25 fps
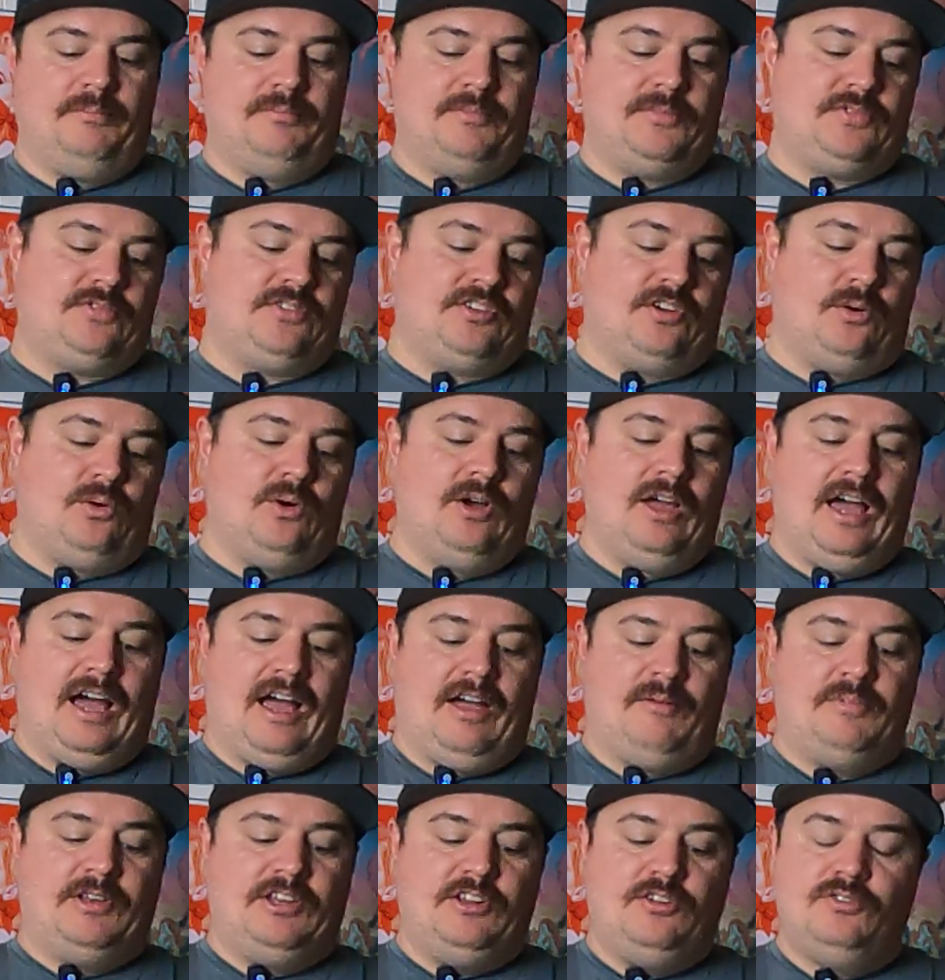So
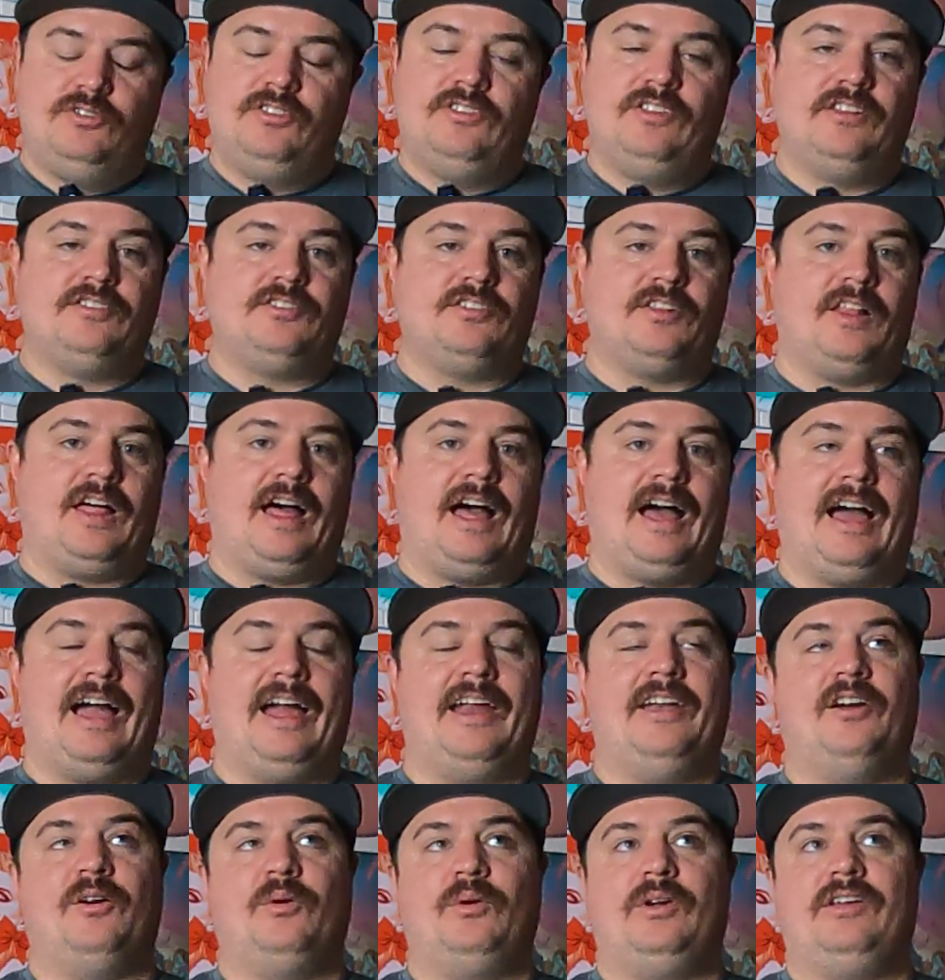I've been using this a lot. I
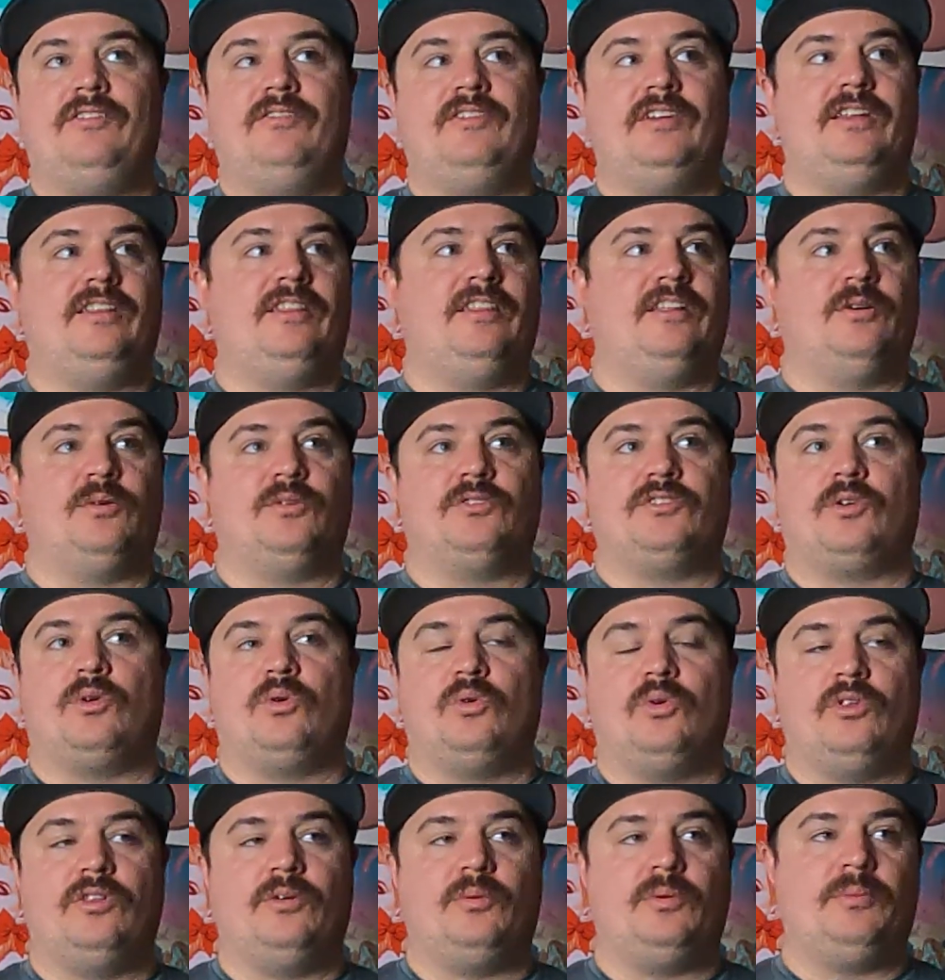know even there was a
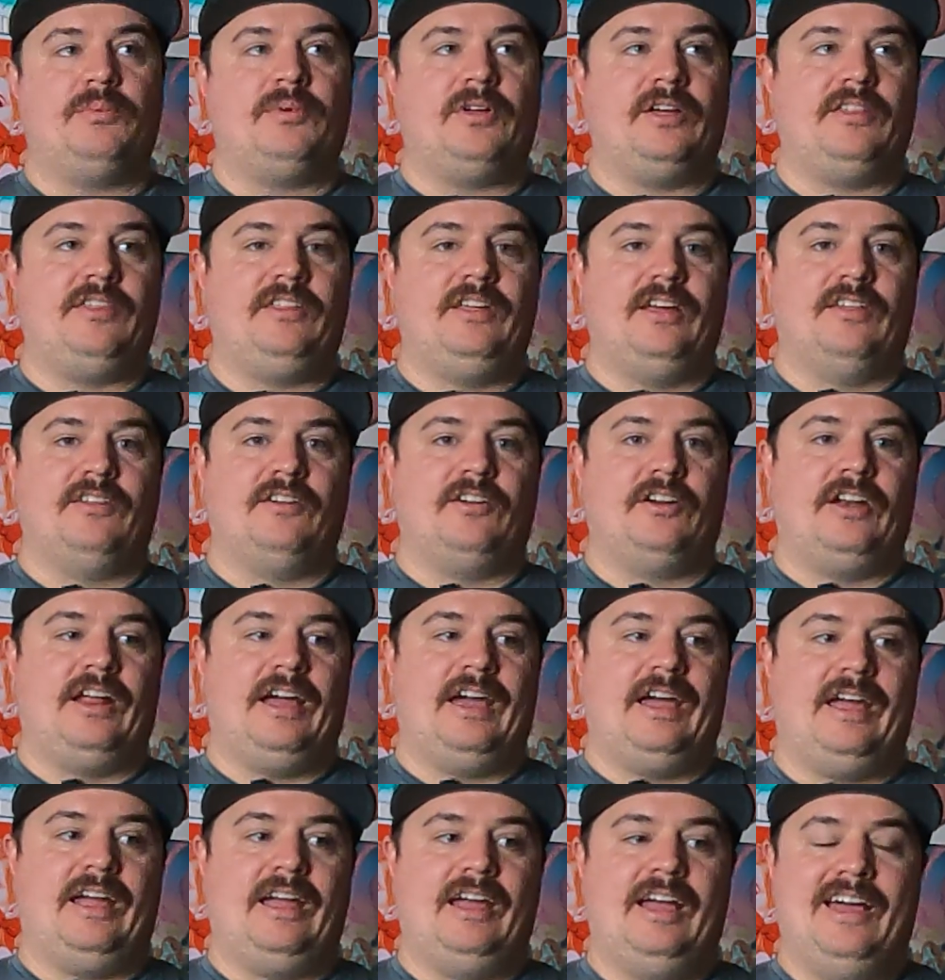hole that we played the other
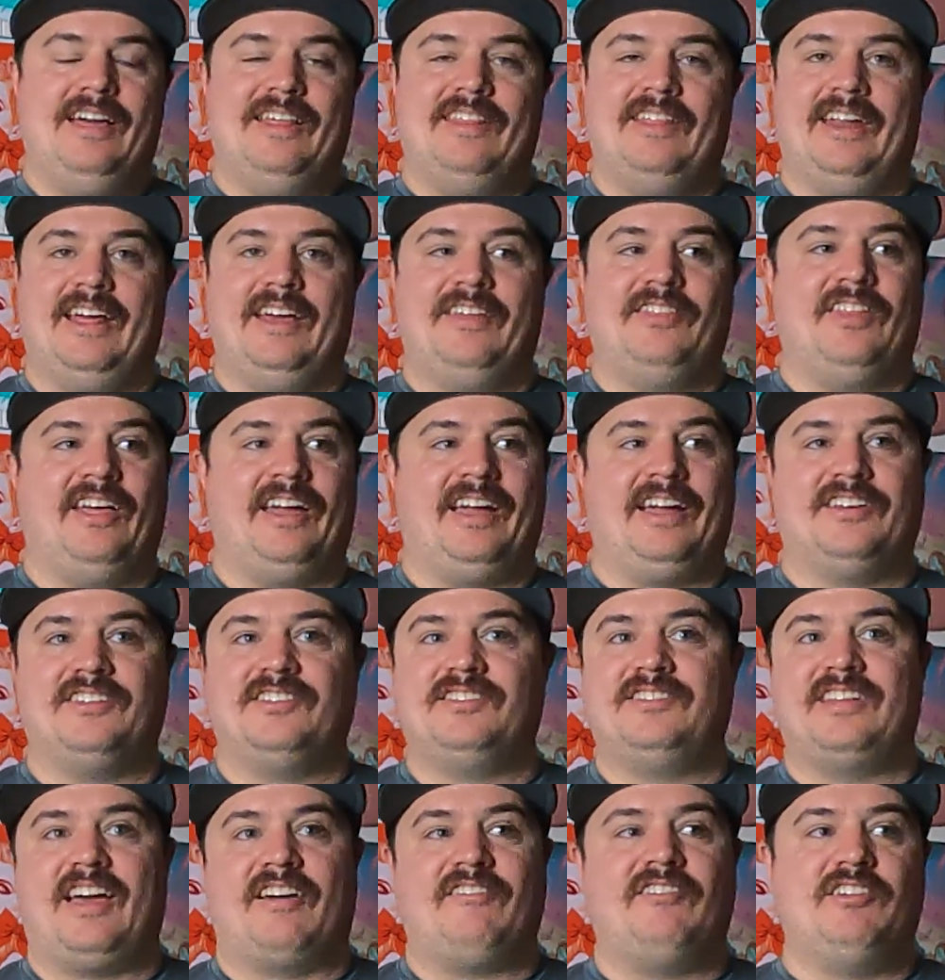day that had like a
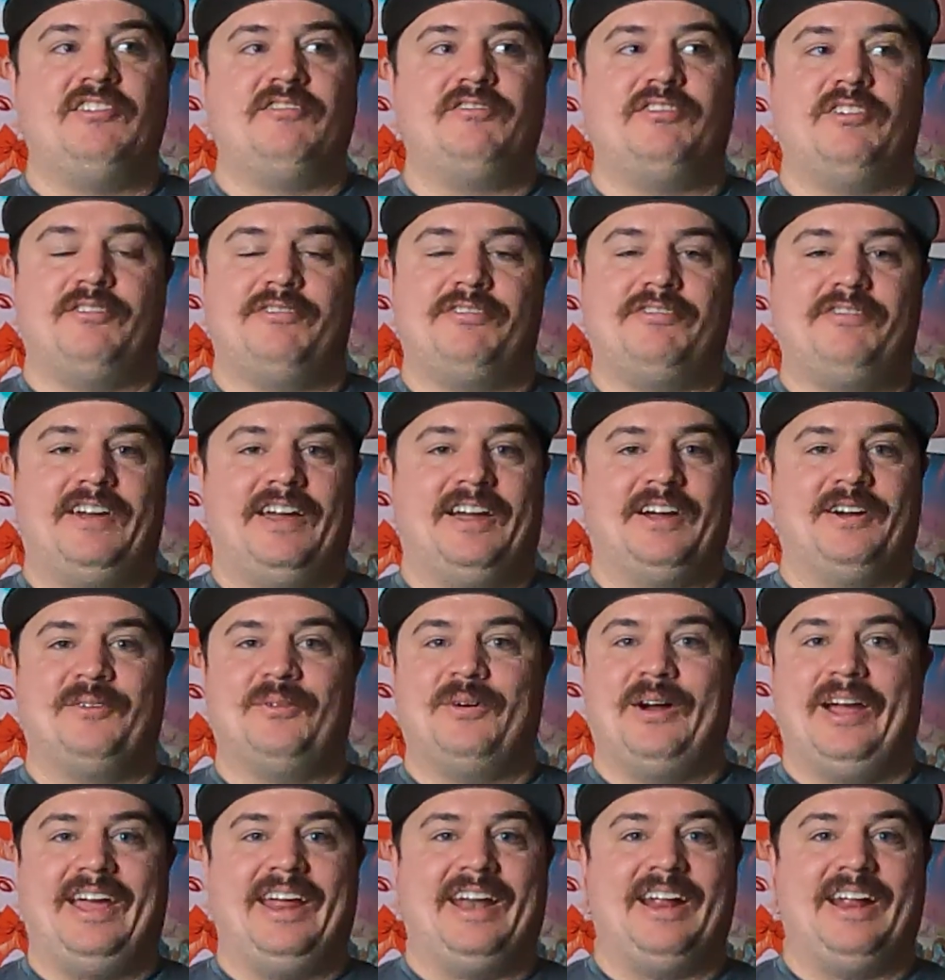7-foot fairway.